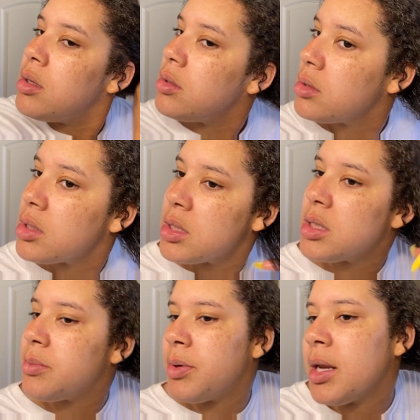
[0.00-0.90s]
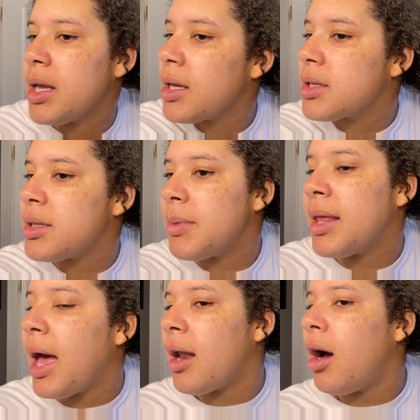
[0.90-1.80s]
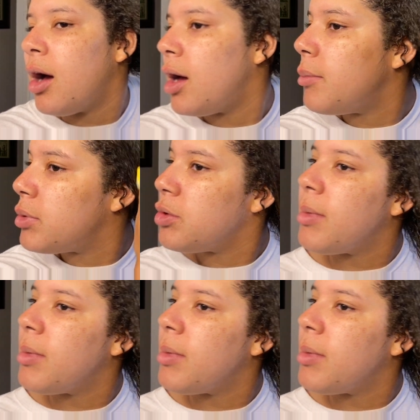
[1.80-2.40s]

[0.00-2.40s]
I'm just putting some of that Blue